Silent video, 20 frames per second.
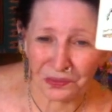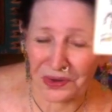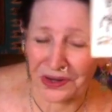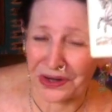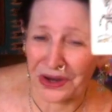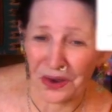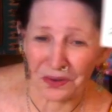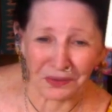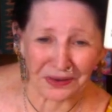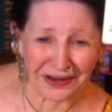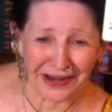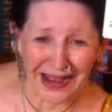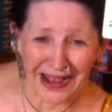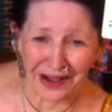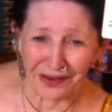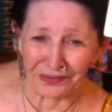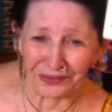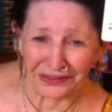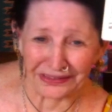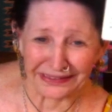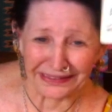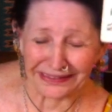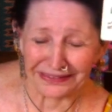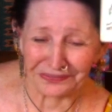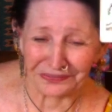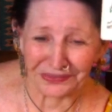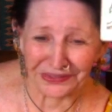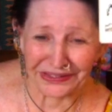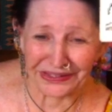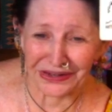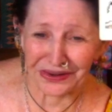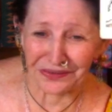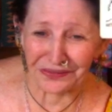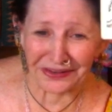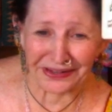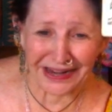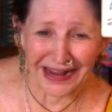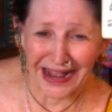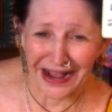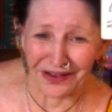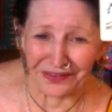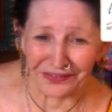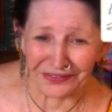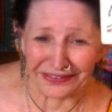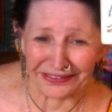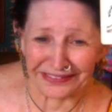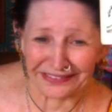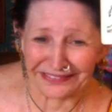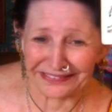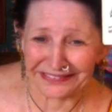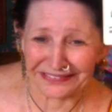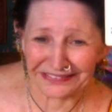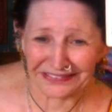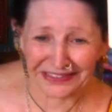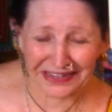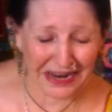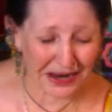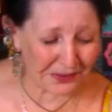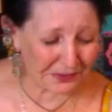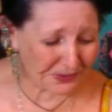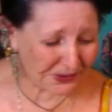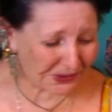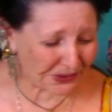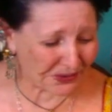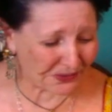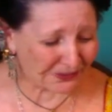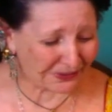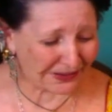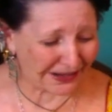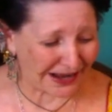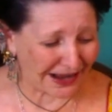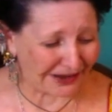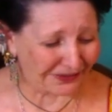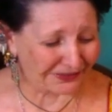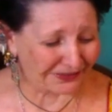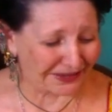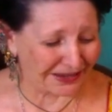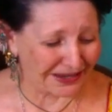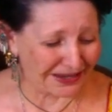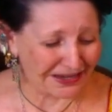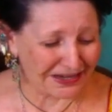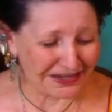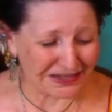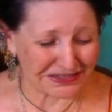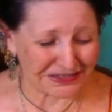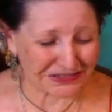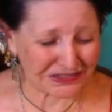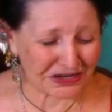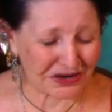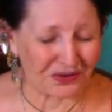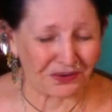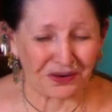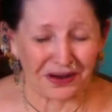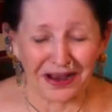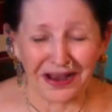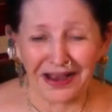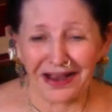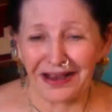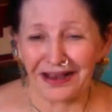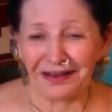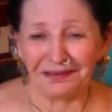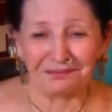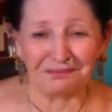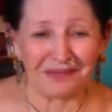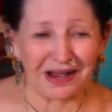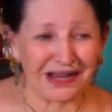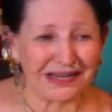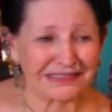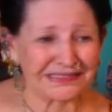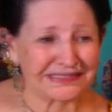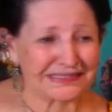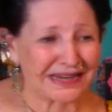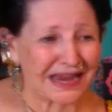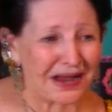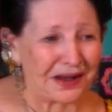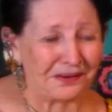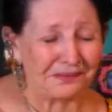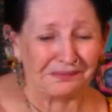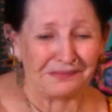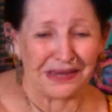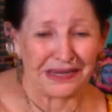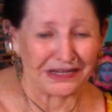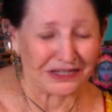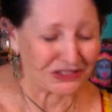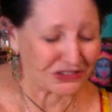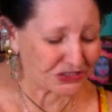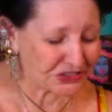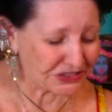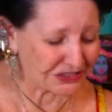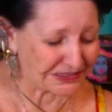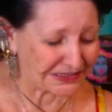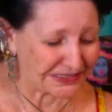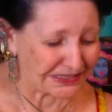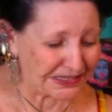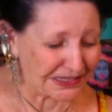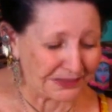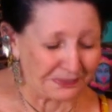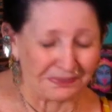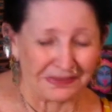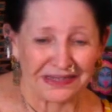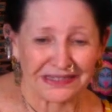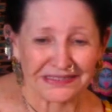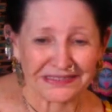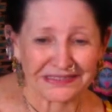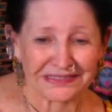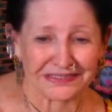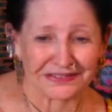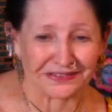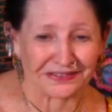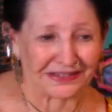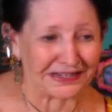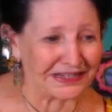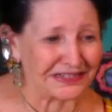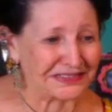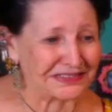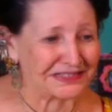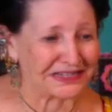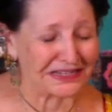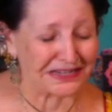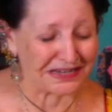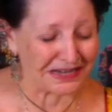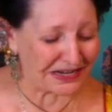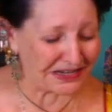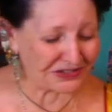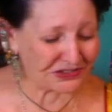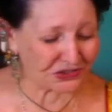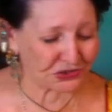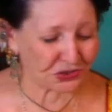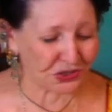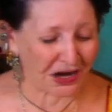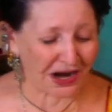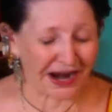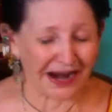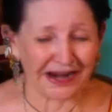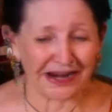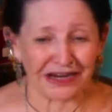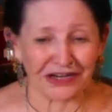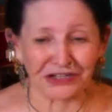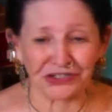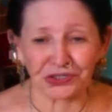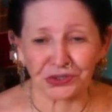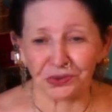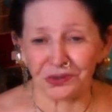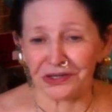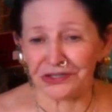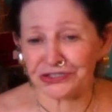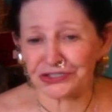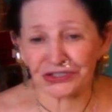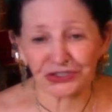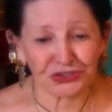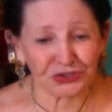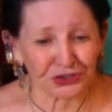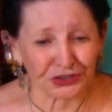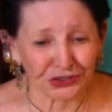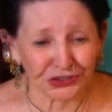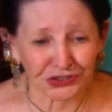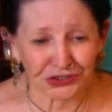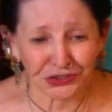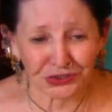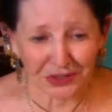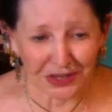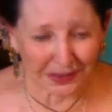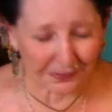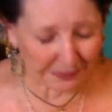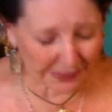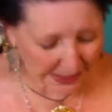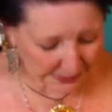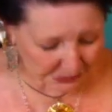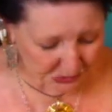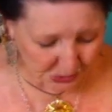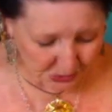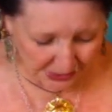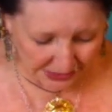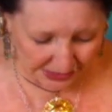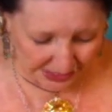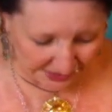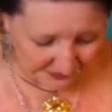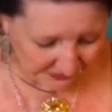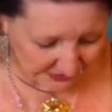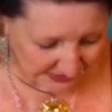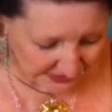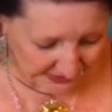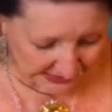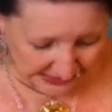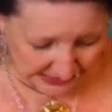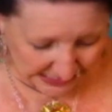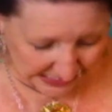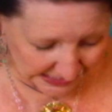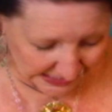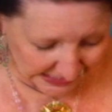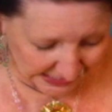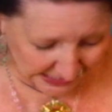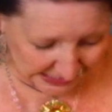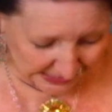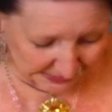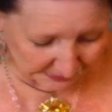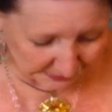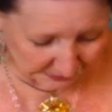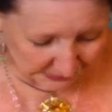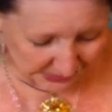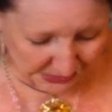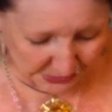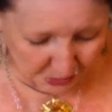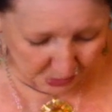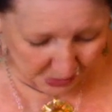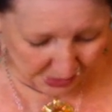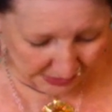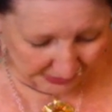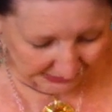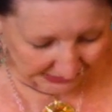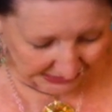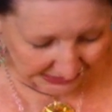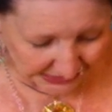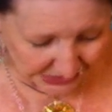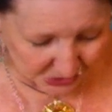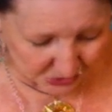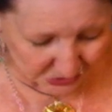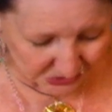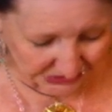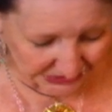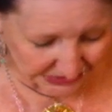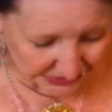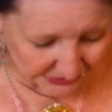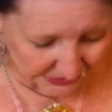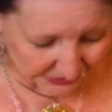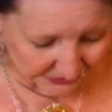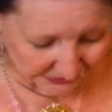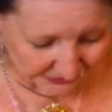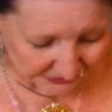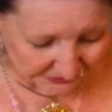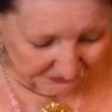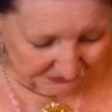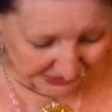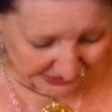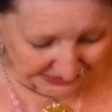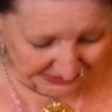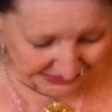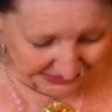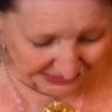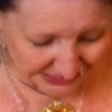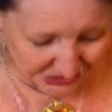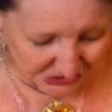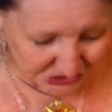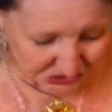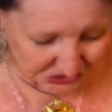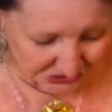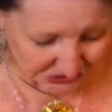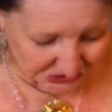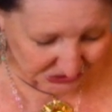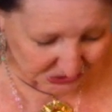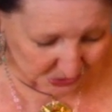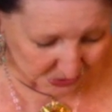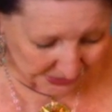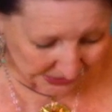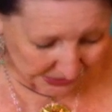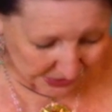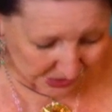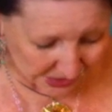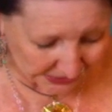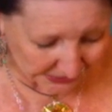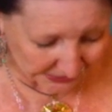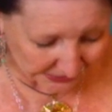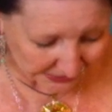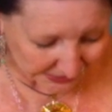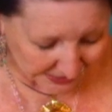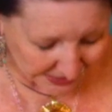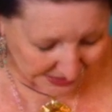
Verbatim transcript: we're going out. We're going out. Okay, we're going out. So Moscow Mitch is in the midst of this and he's trying to assure Trump, I'm doing everything I can. Meanwhile, he knows there are investigations going on